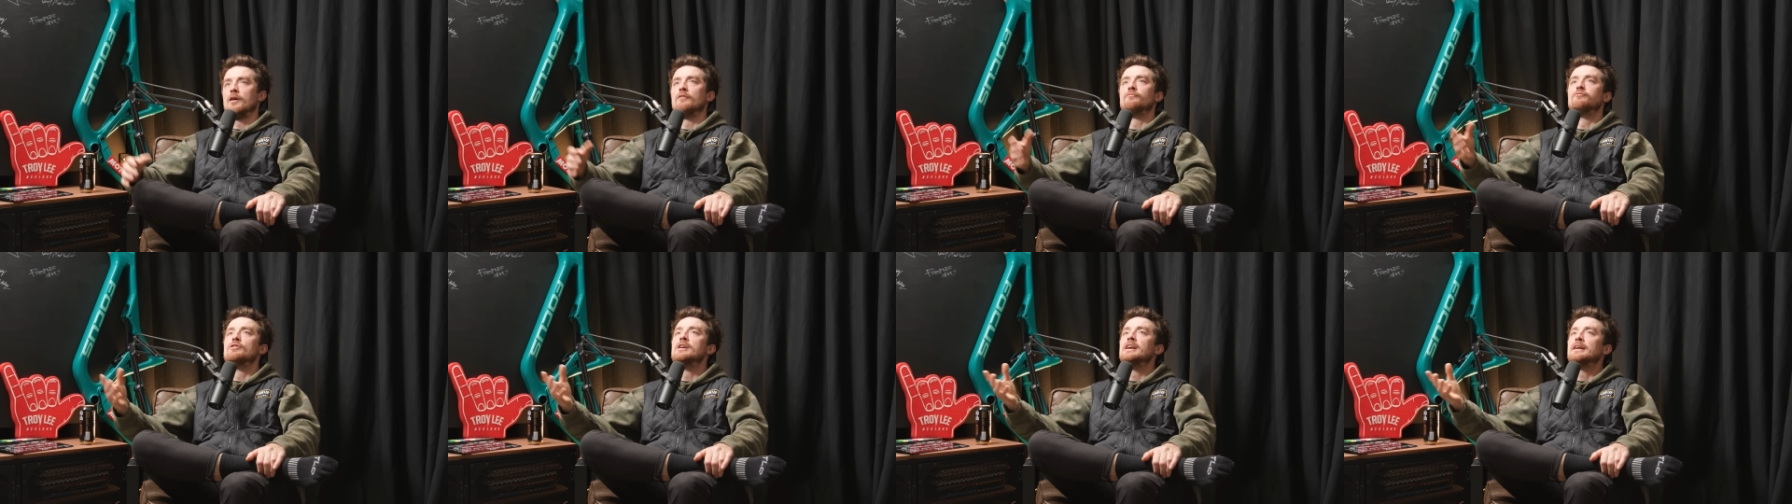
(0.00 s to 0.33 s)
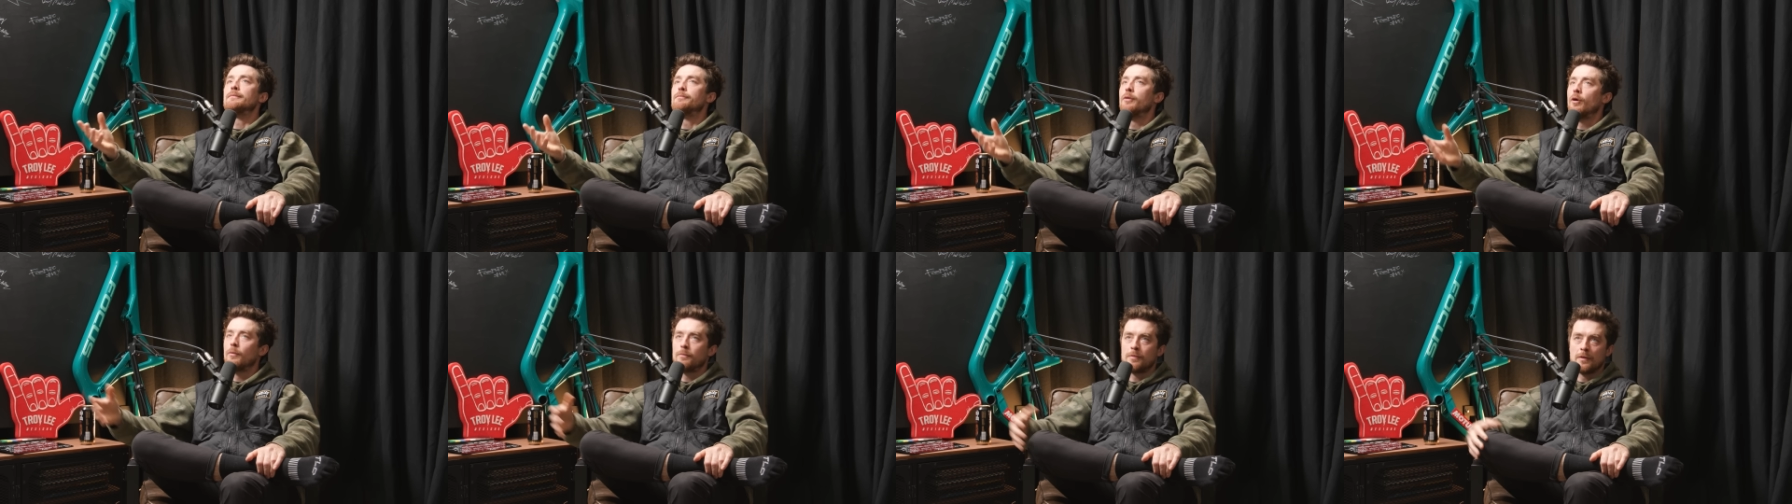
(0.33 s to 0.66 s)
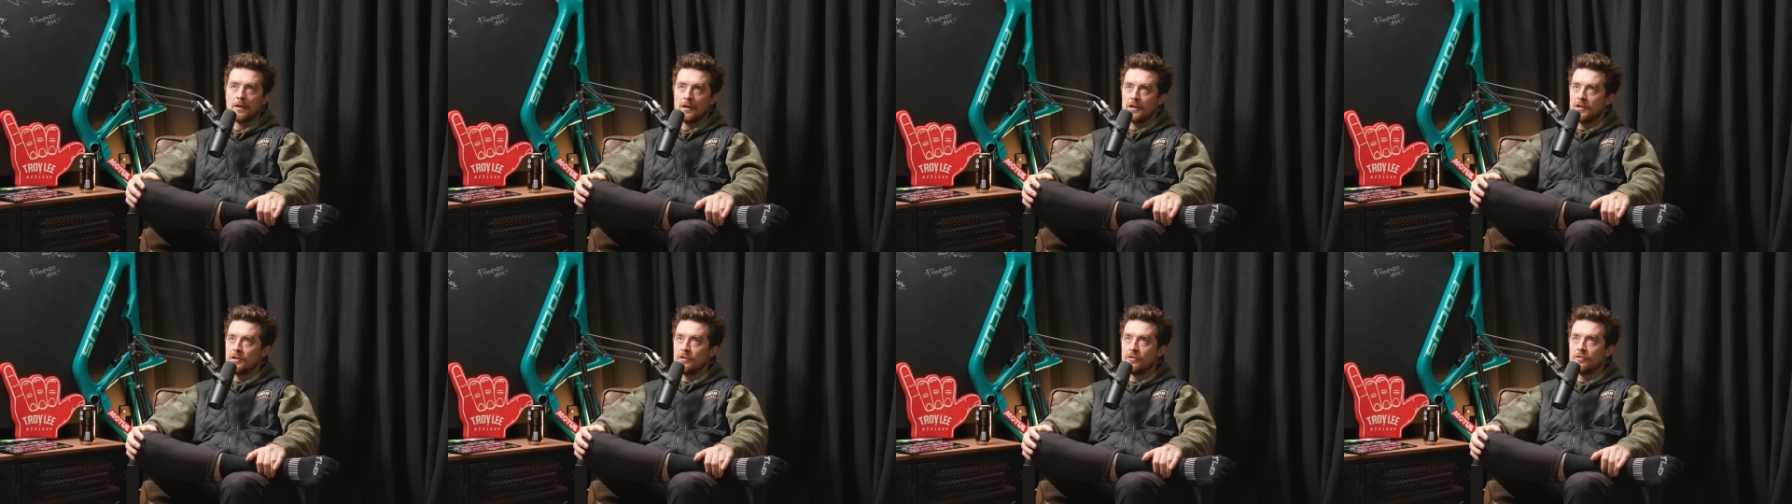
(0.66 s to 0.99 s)
really
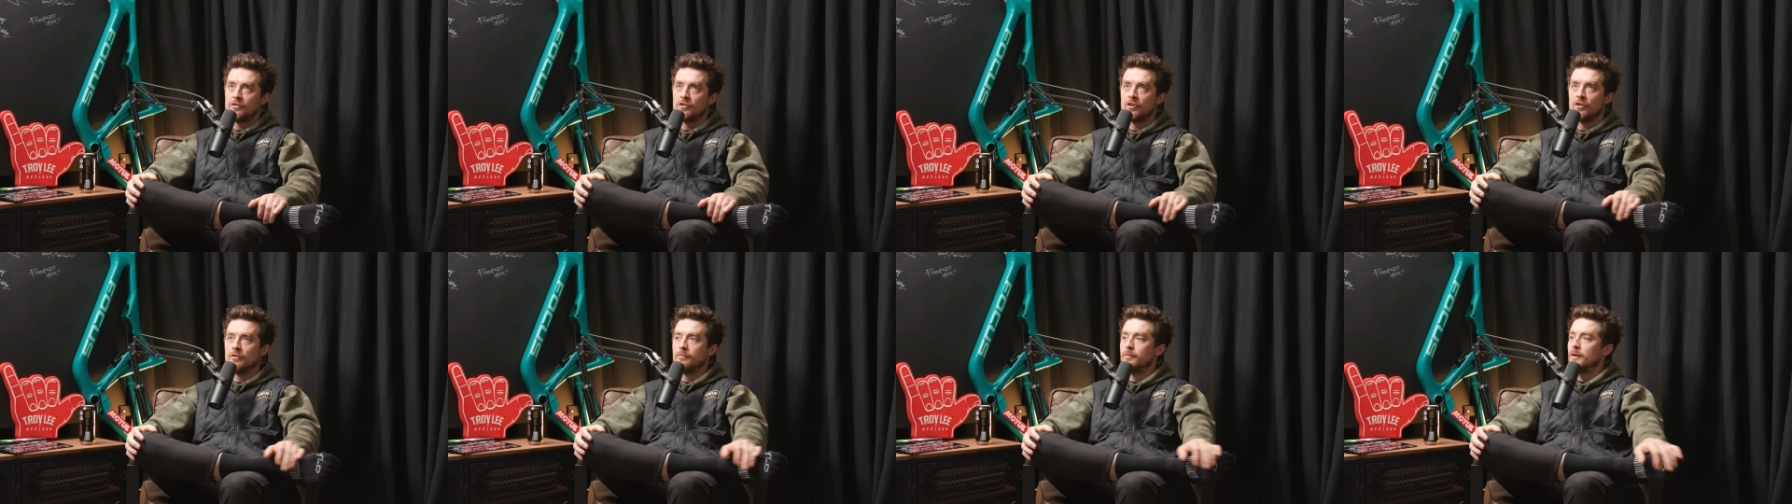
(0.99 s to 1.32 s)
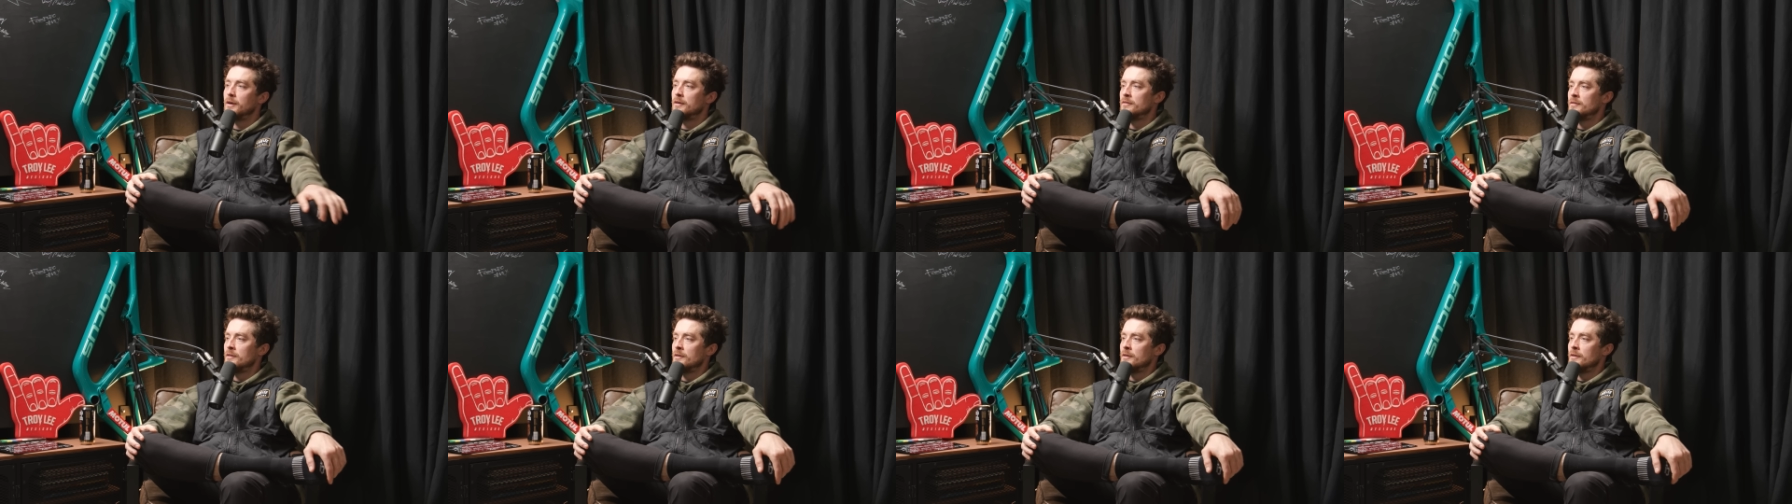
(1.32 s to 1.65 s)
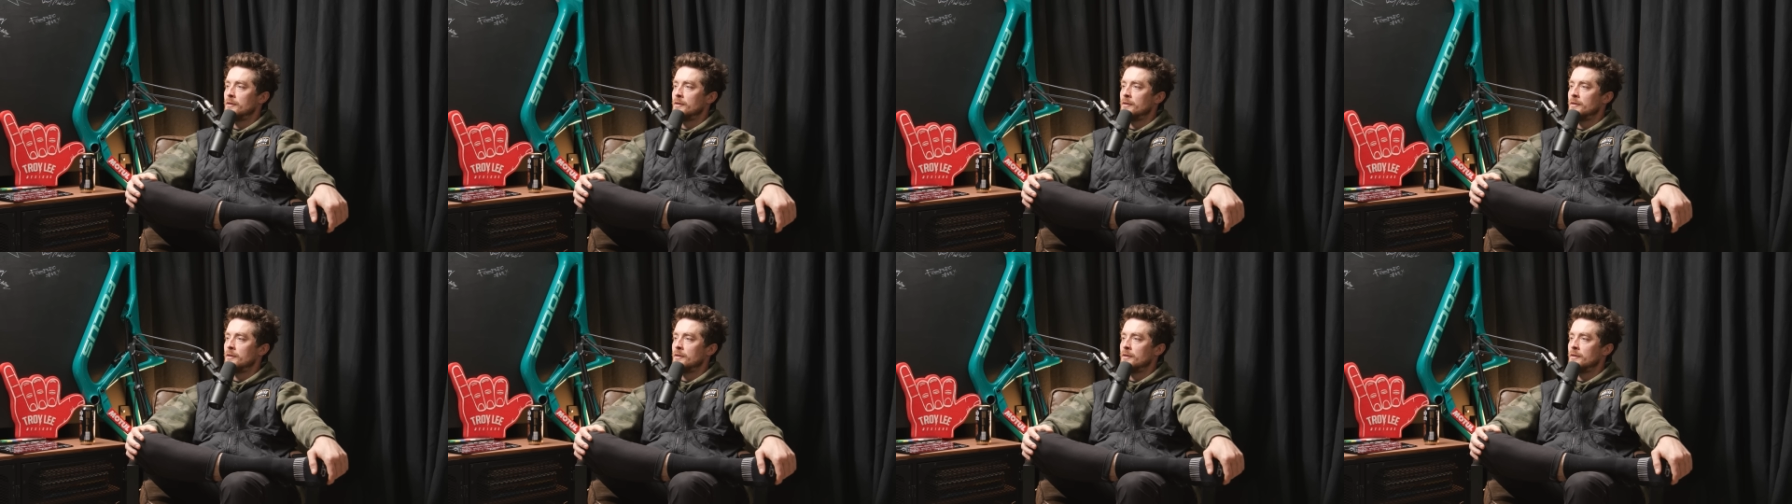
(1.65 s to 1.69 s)
popular YouTuber.